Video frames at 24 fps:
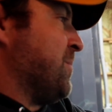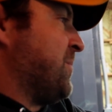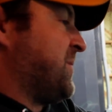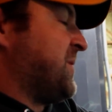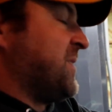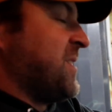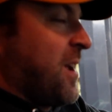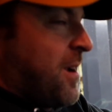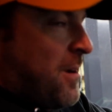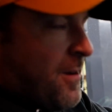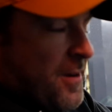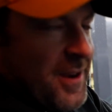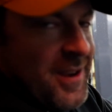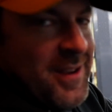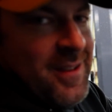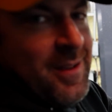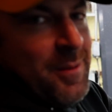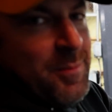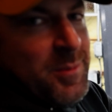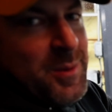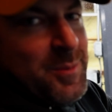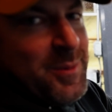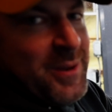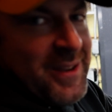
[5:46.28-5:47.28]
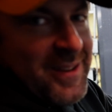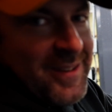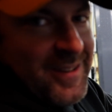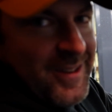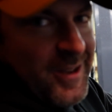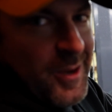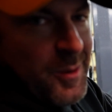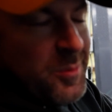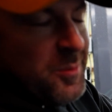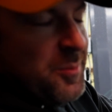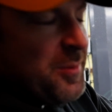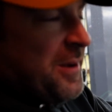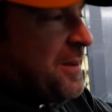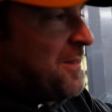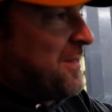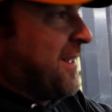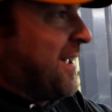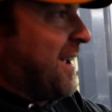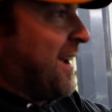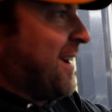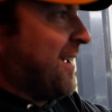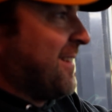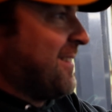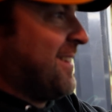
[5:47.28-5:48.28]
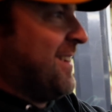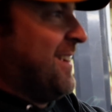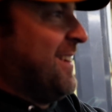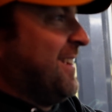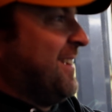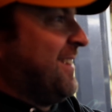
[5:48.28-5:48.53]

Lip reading: Derek, I'm gonna be hitting you up about that.